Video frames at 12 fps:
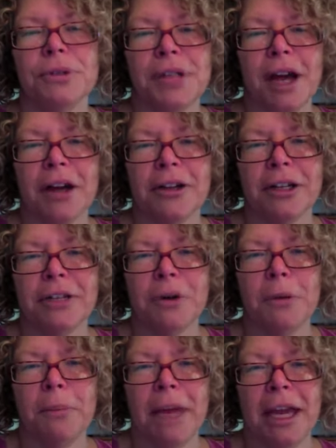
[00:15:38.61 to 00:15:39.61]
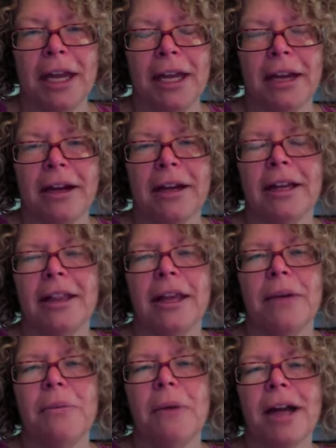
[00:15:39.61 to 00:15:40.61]
and they wanted to make a
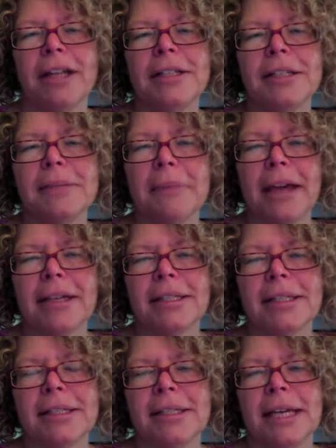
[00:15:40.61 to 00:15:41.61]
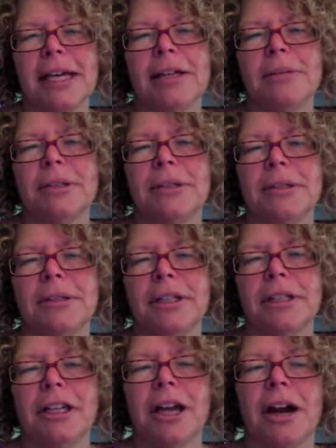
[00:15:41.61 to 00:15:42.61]
sustainable yarn that
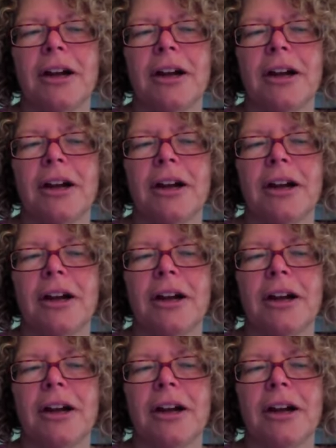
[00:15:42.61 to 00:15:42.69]
reflected